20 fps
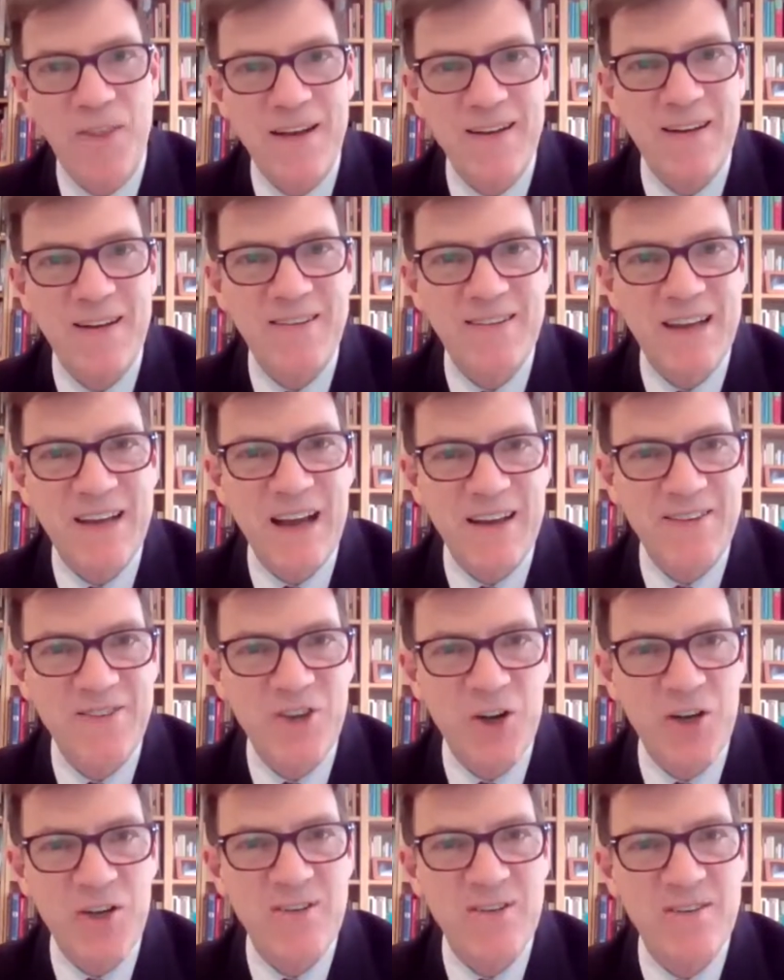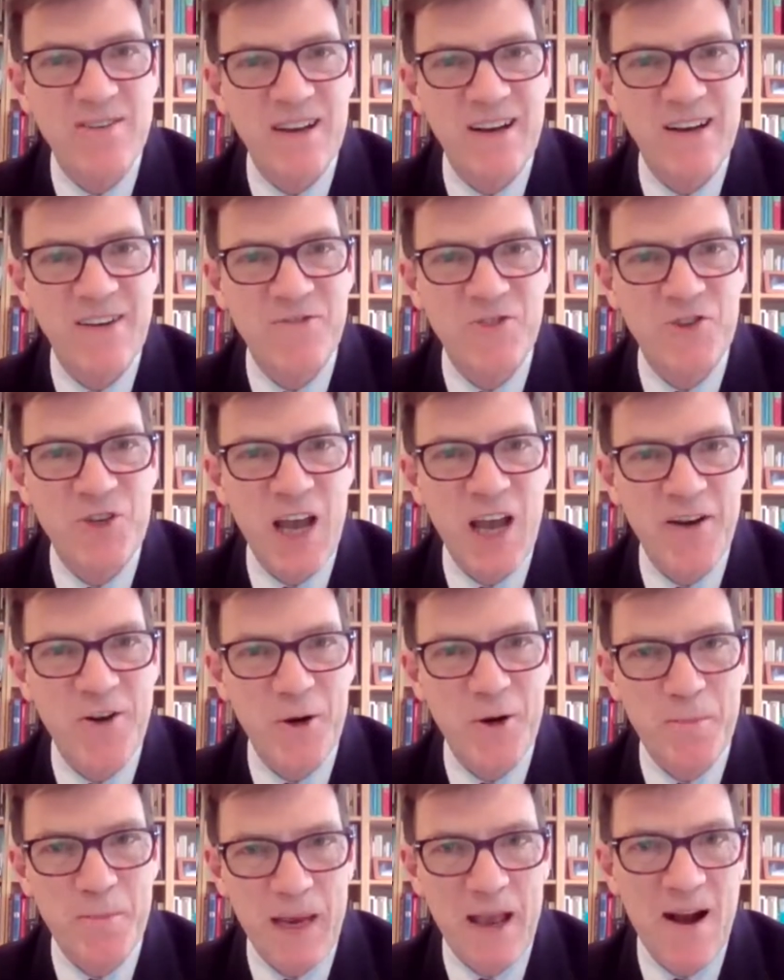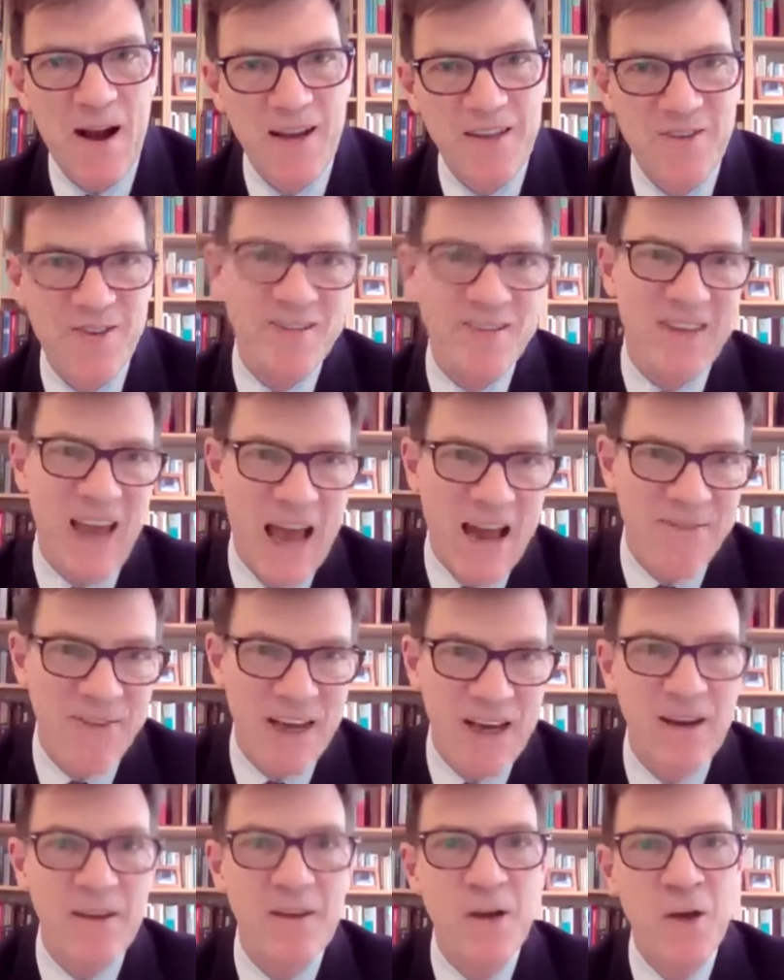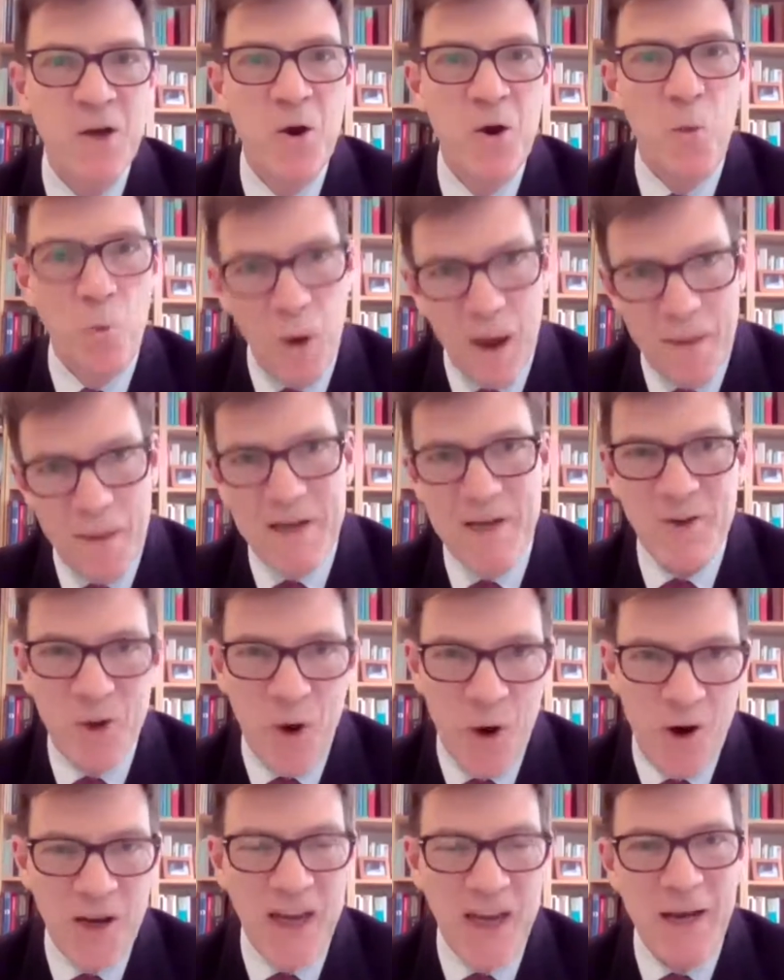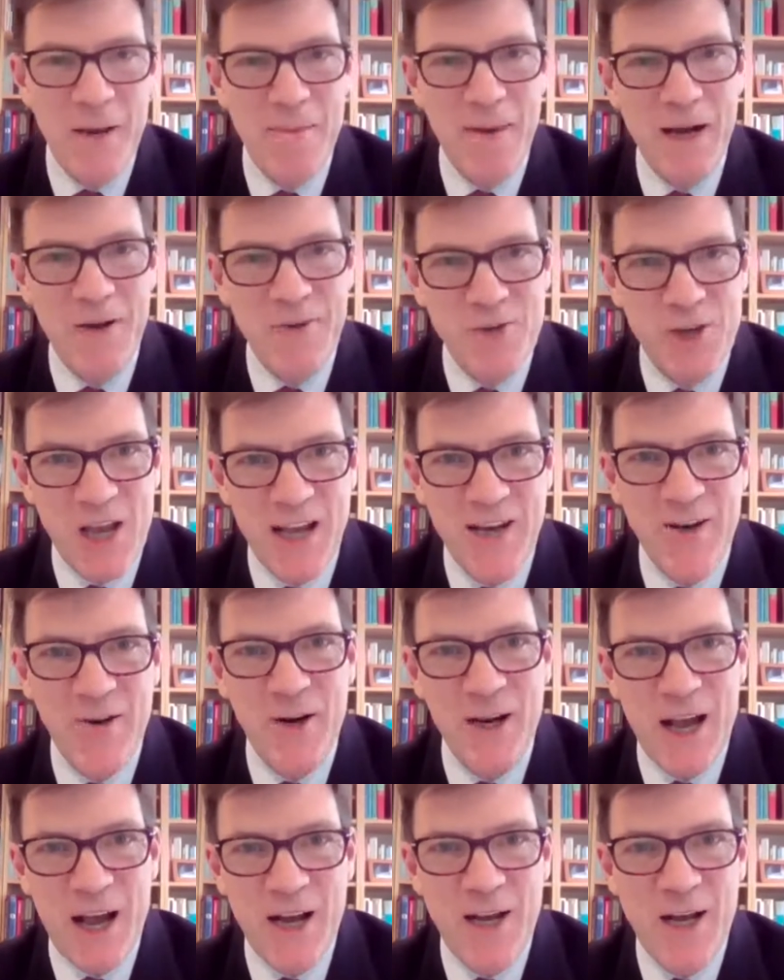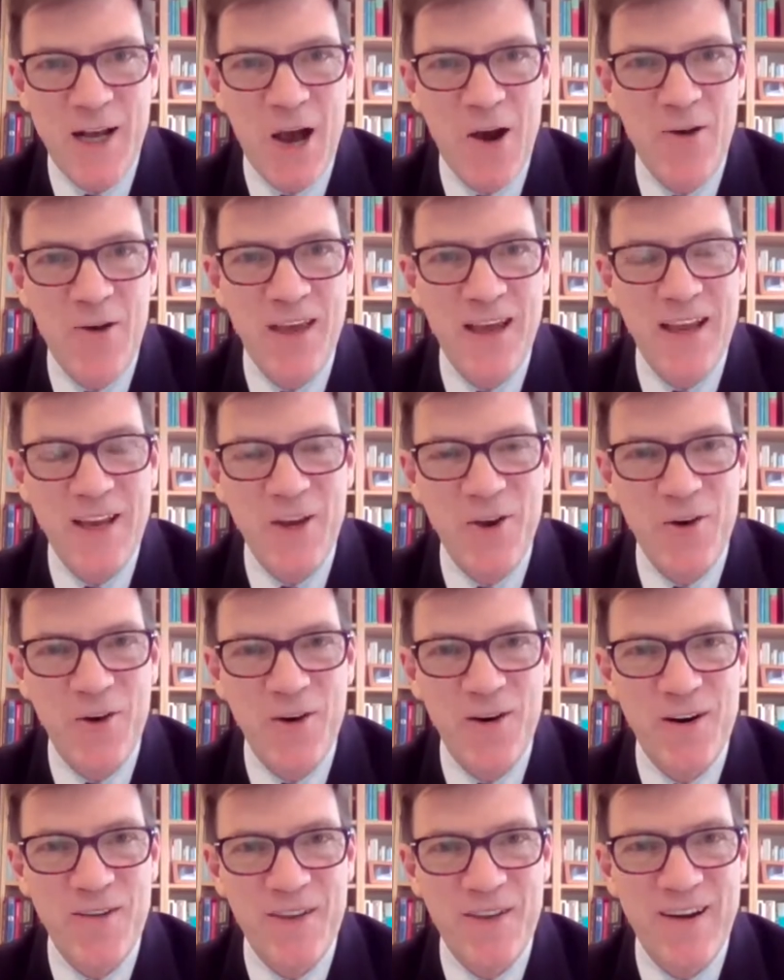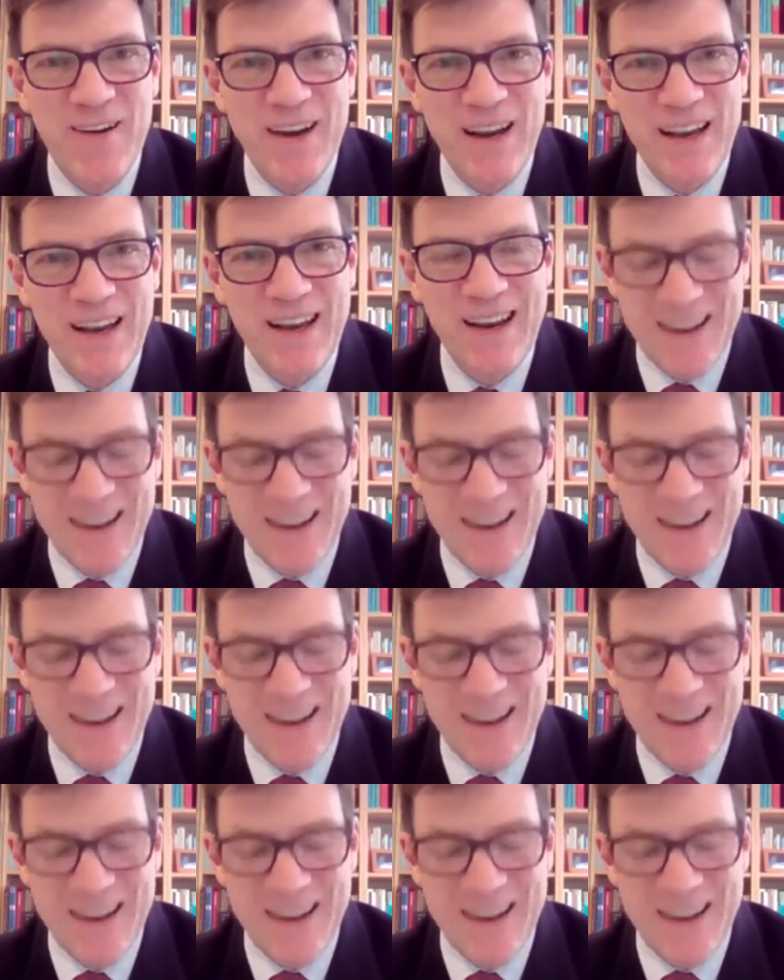the discussions of gender beyond just having women talking about gender. And I know that you're a very